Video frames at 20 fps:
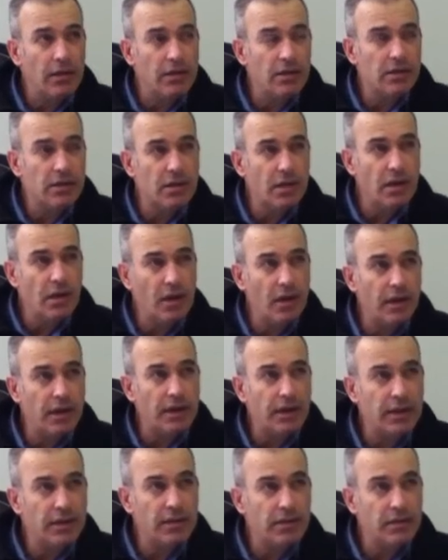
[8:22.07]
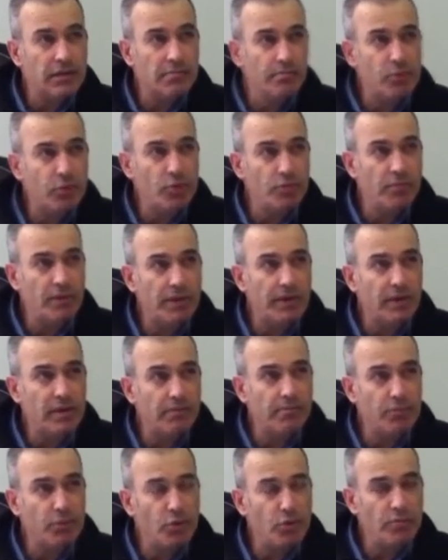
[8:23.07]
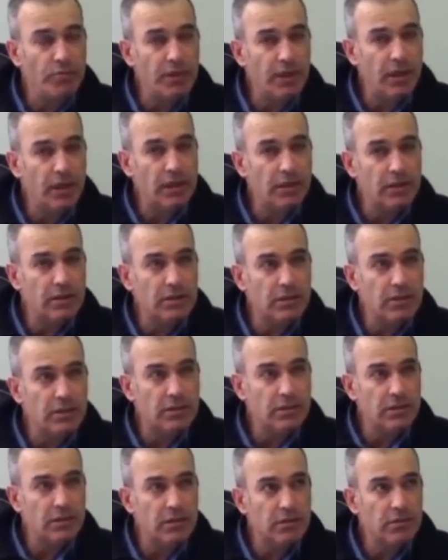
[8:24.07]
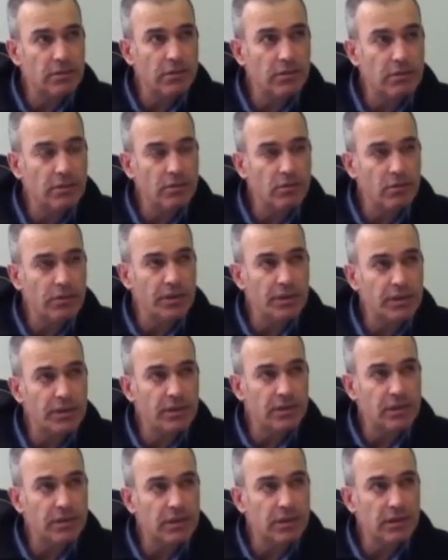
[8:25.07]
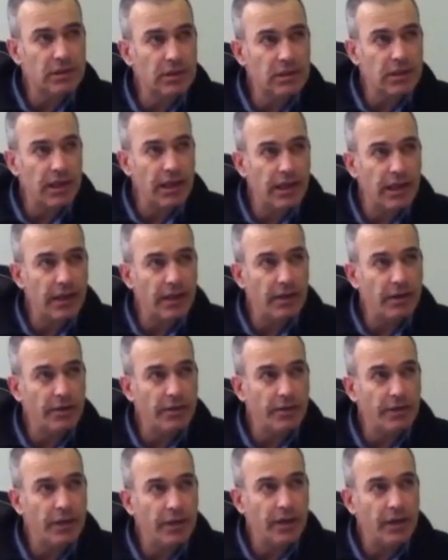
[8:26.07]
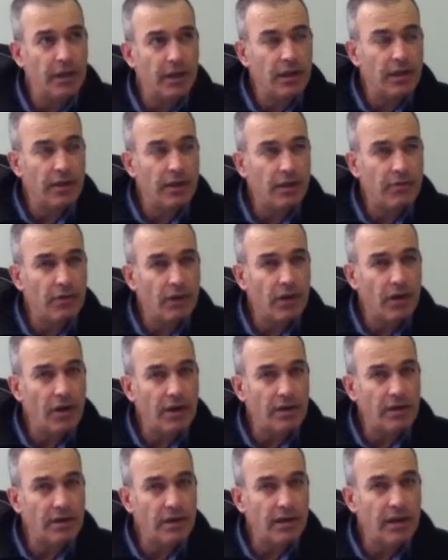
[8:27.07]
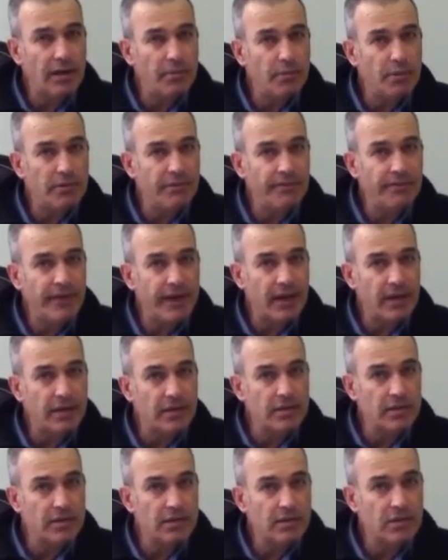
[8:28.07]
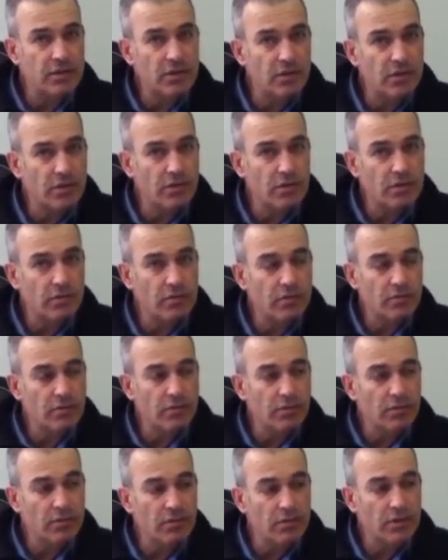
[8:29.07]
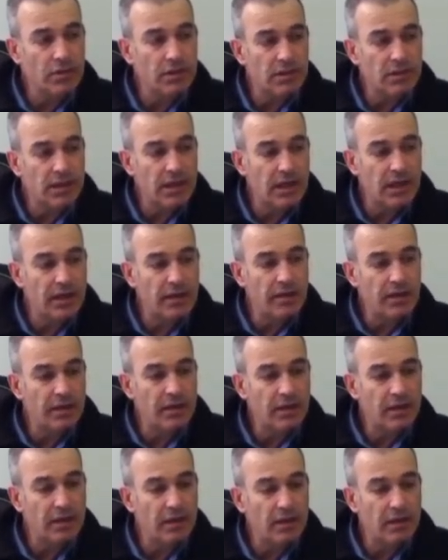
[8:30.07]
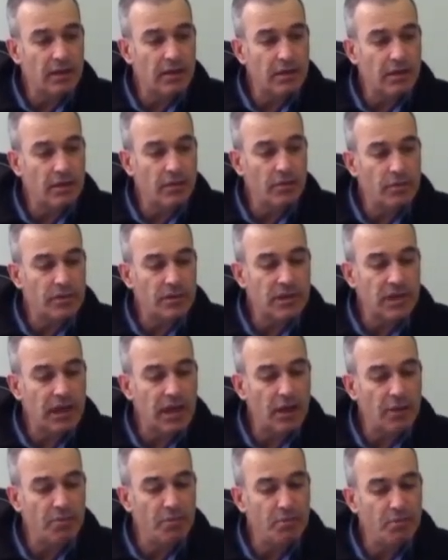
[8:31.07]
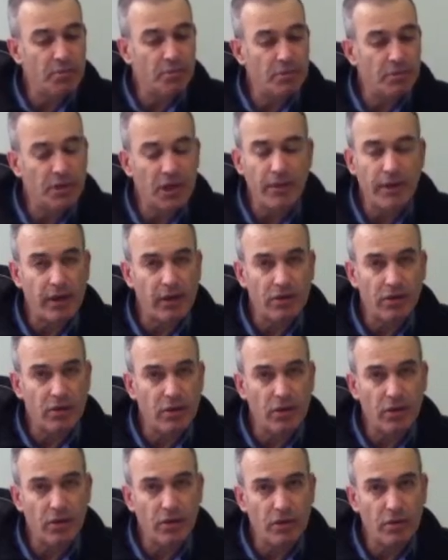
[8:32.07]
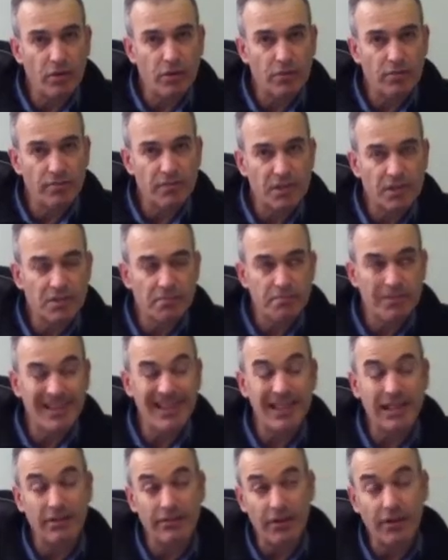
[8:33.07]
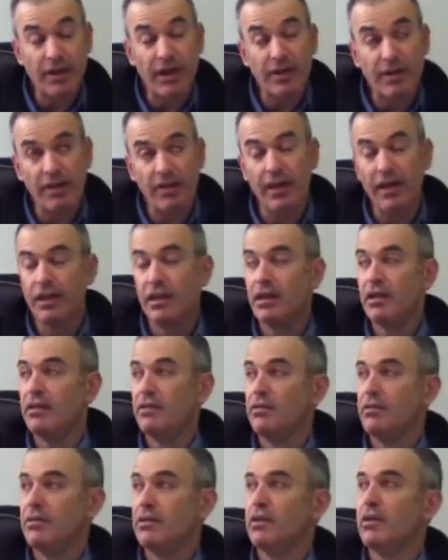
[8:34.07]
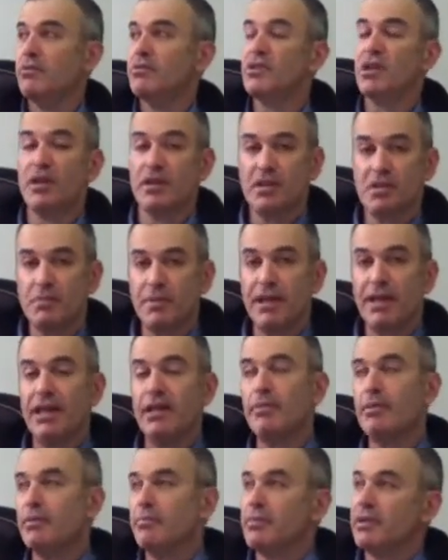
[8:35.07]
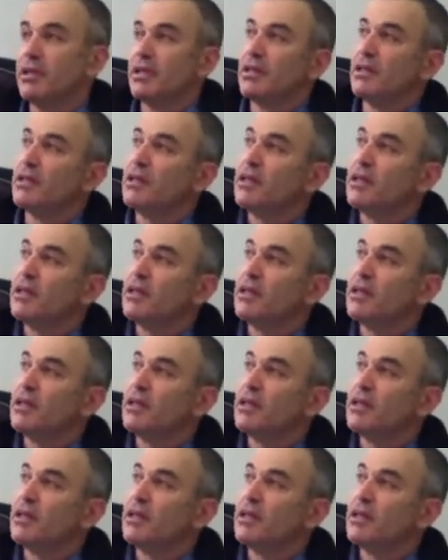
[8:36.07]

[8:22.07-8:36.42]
signs, boom gates were down. They relied on a number of factors to say that he was culpable. No alcohol or speed involved, other than he was going the speed limit, but